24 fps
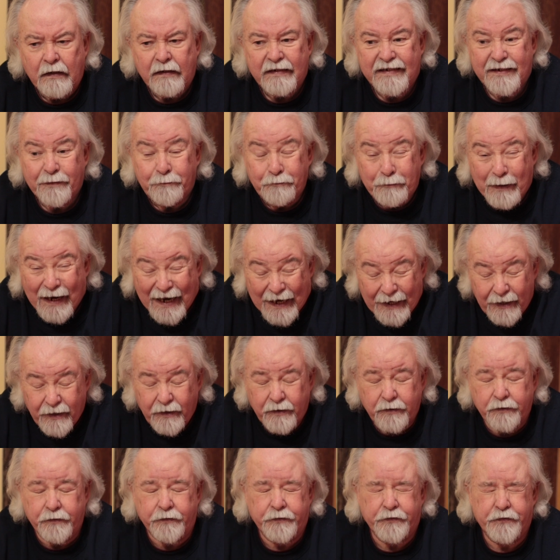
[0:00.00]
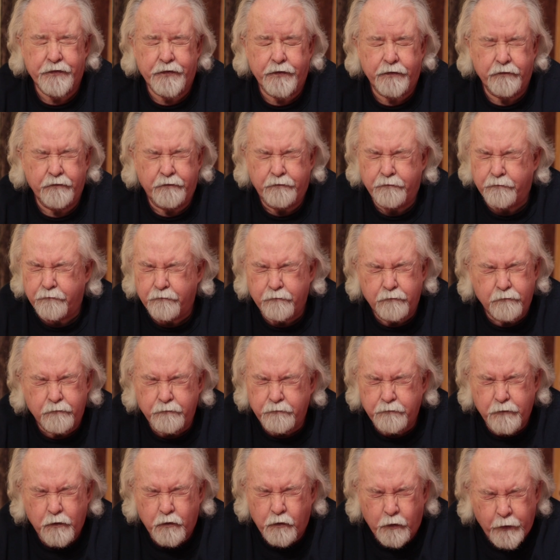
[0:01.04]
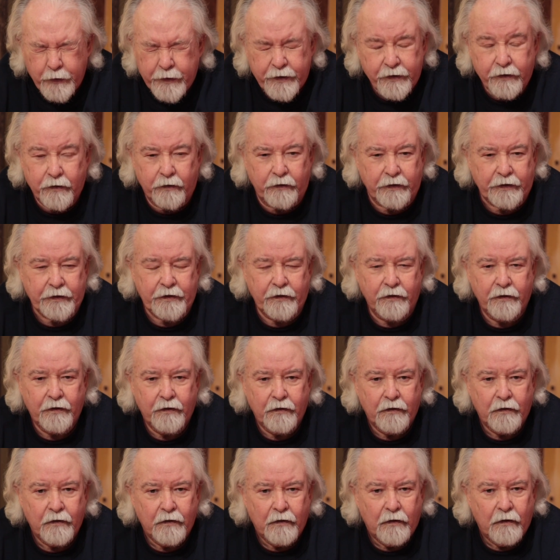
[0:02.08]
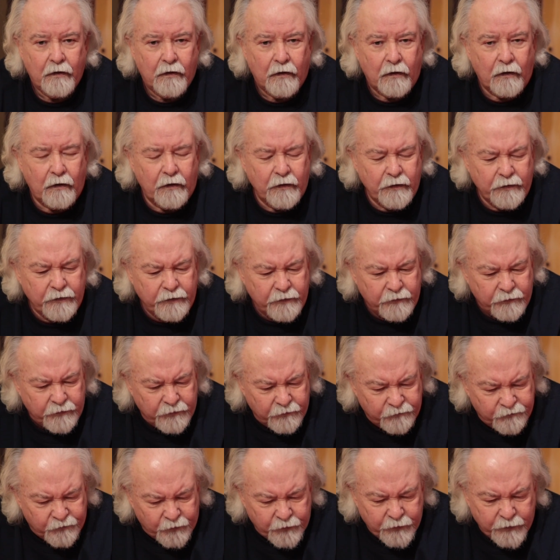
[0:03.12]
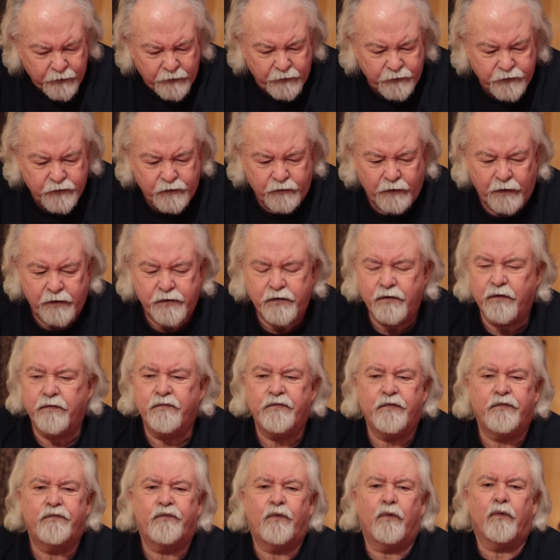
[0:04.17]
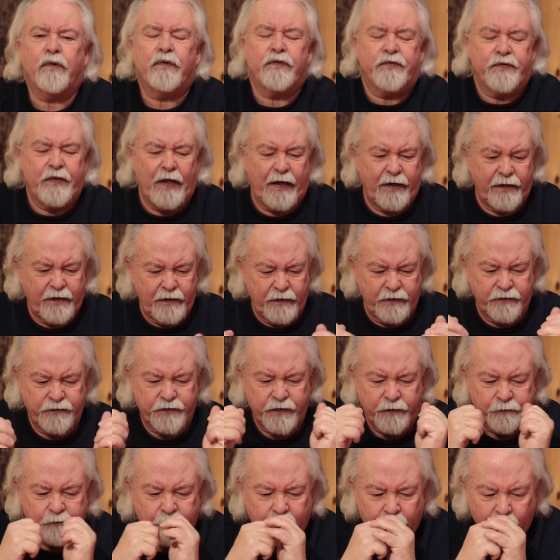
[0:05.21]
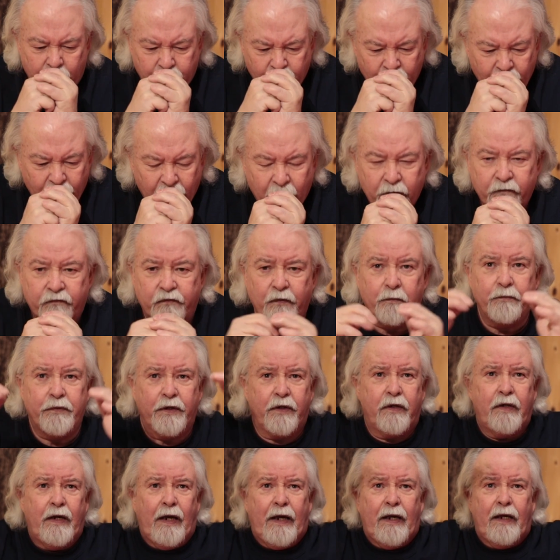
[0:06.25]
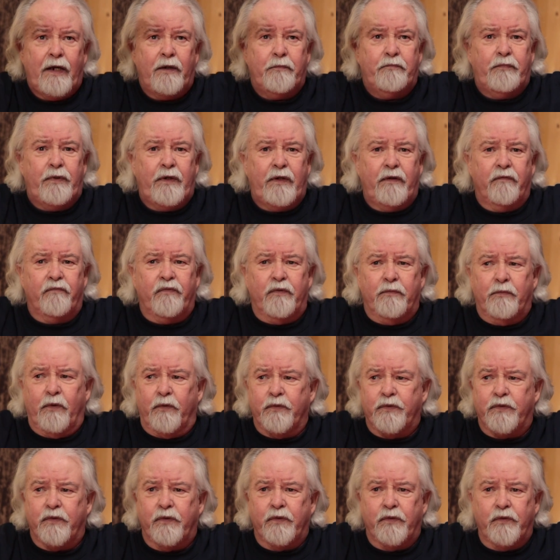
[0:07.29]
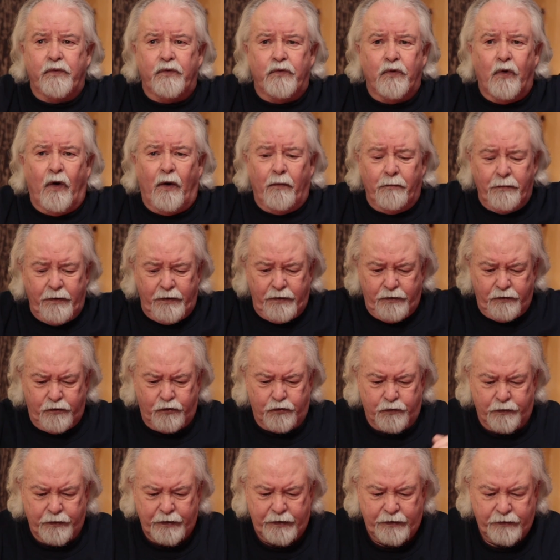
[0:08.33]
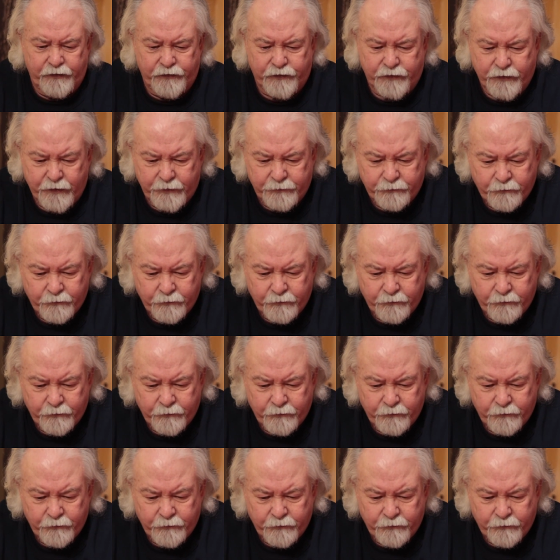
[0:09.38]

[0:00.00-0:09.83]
depends critically on the vertical structure of the forest. That is, from the canopy of the most dominant trees